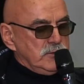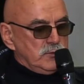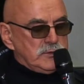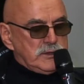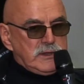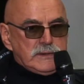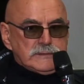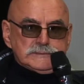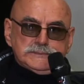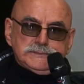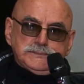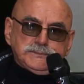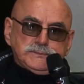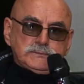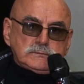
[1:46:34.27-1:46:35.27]

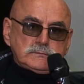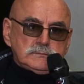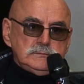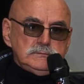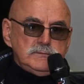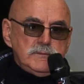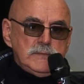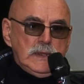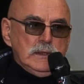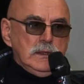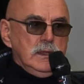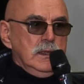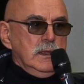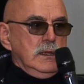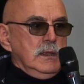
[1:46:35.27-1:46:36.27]
change that apartment for
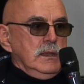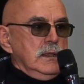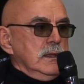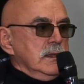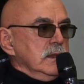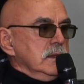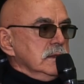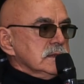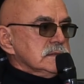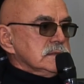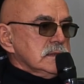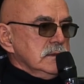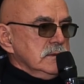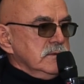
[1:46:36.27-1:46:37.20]
something uh,